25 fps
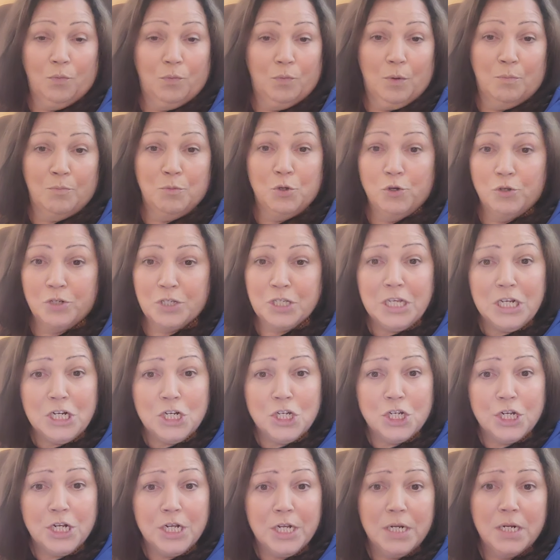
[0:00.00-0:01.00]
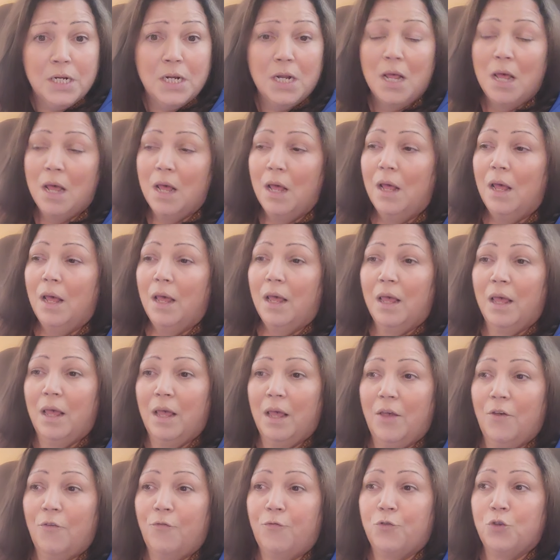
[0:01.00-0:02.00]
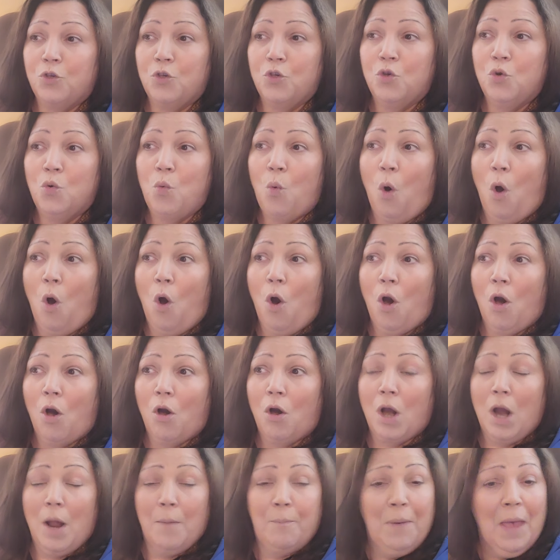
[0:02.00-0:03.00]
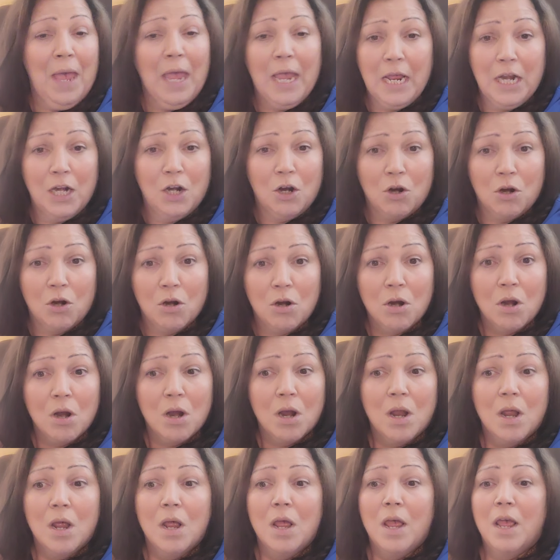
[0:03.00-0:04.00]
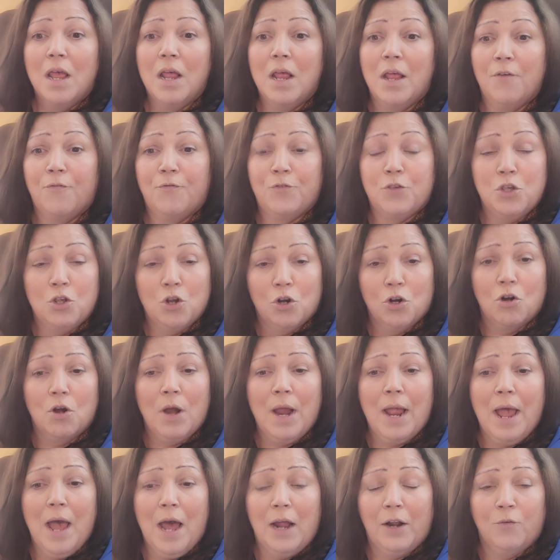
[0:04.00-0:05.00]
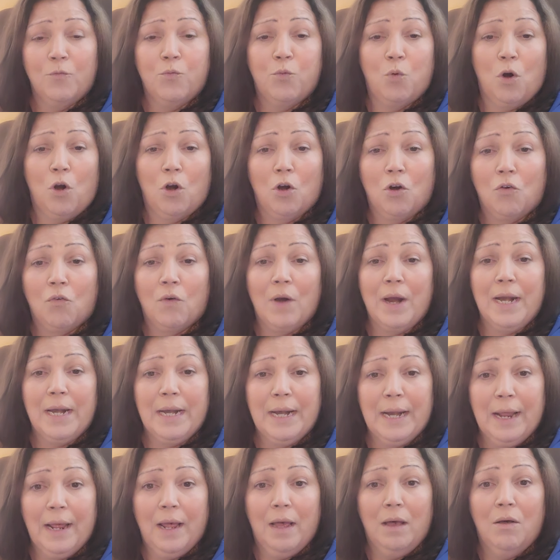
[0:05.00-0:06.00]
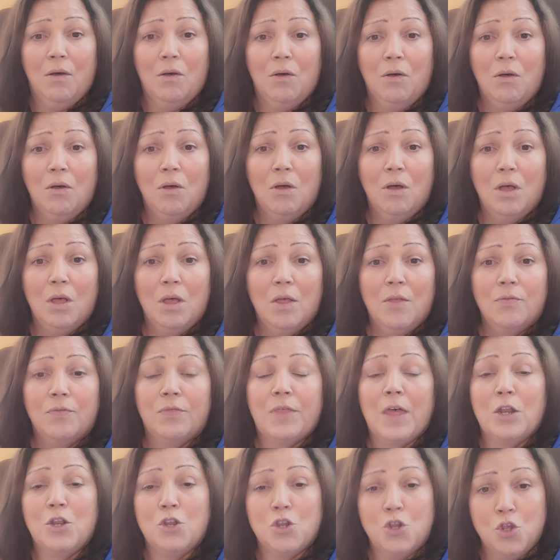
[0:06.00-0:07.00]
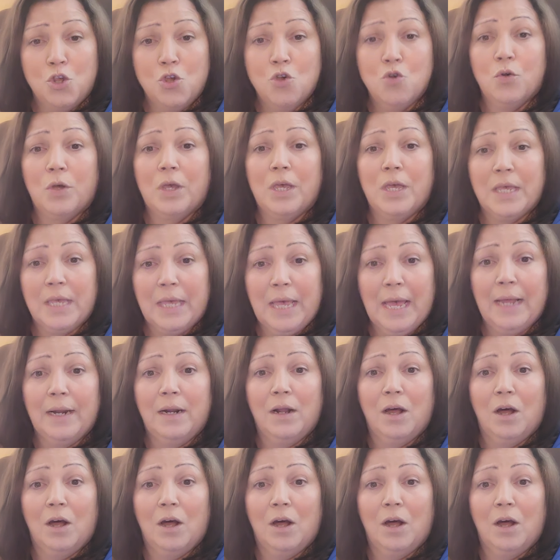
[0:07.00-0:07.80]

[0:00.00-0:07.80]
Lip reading: musician, if you are a painter, if you're out of work right now, then you can get